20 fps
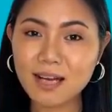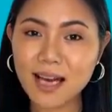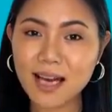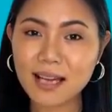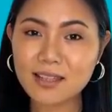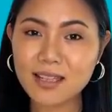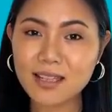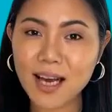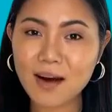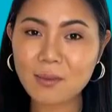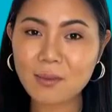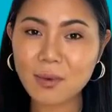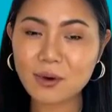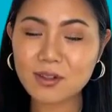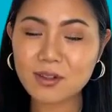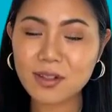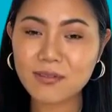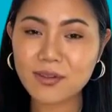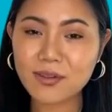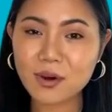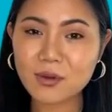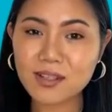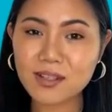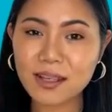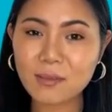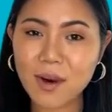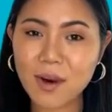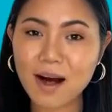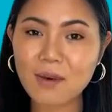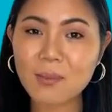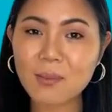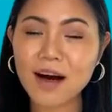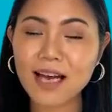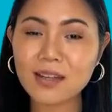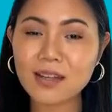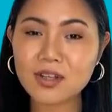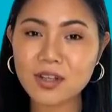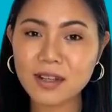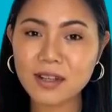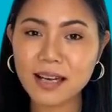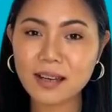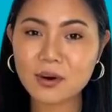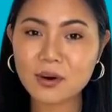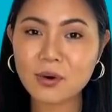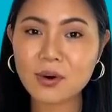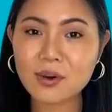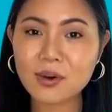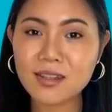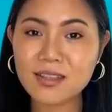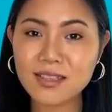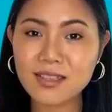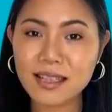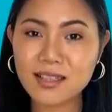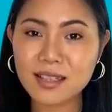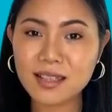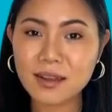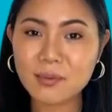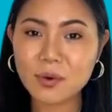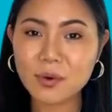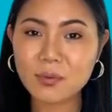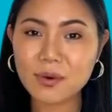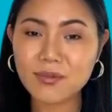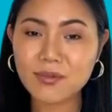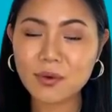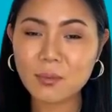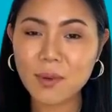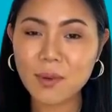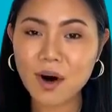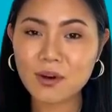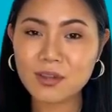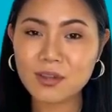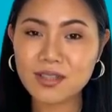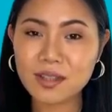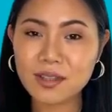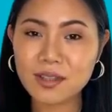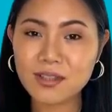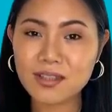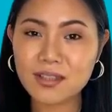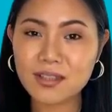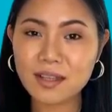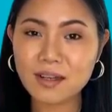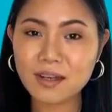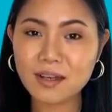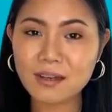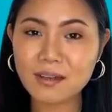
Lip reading: Examples of using palpation include assessing peripheral pulses